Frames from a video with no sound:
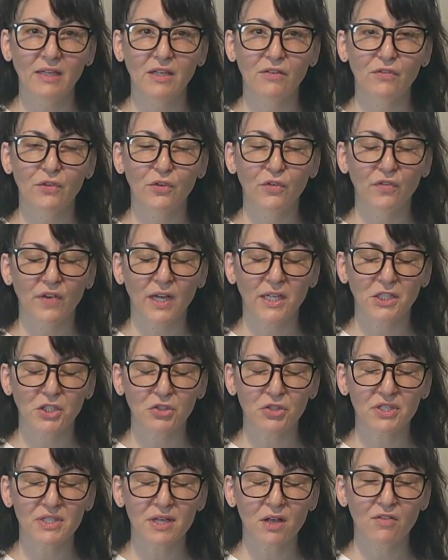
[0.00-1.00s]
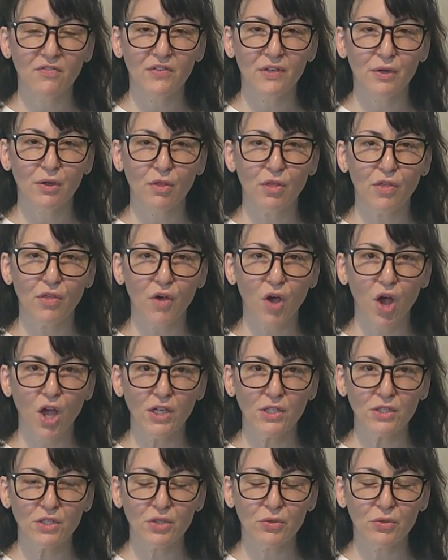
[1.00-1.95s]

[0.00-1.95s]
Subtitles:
If you find yourself in a thought,